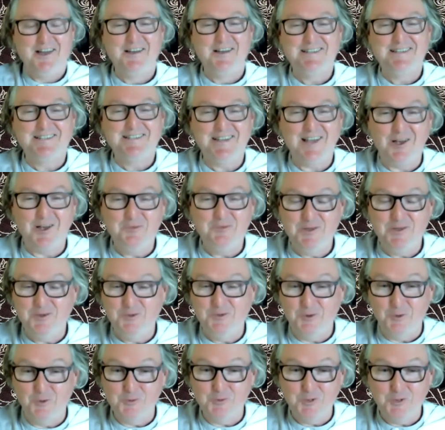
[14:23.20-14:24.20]
so hoping
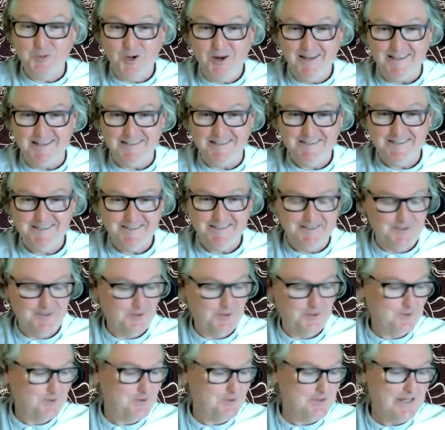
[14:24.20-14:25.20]
you all try it, you
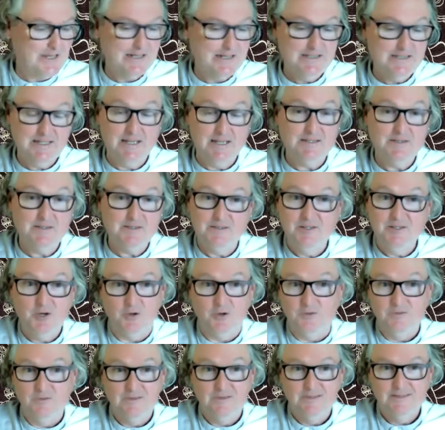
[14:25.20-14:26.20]
know, and so, you
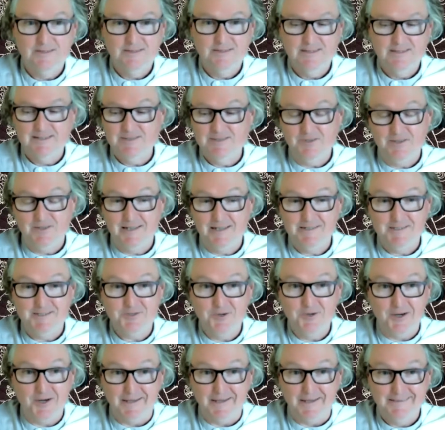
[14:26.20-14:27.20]
know, it's not hard to
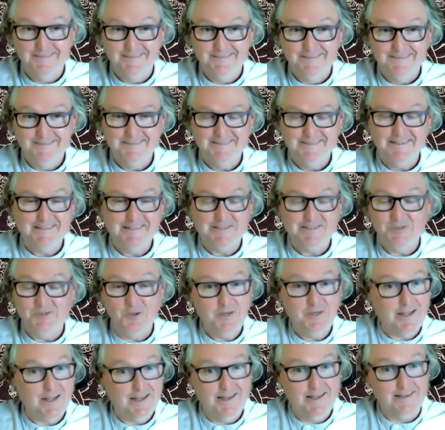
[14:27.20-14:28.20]
try. It's not
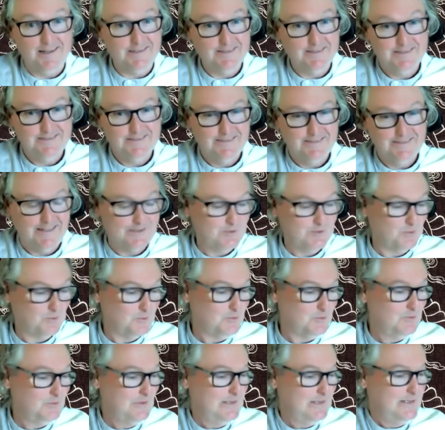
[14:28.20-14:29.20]
hard at
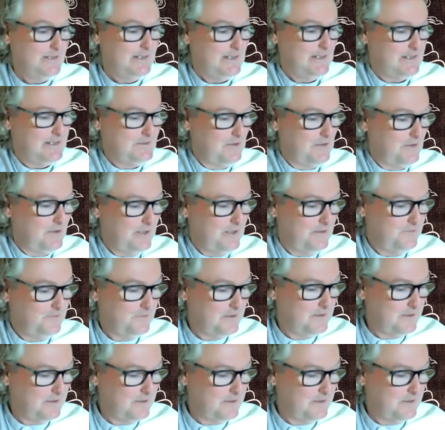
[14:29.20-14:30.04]
all. It's very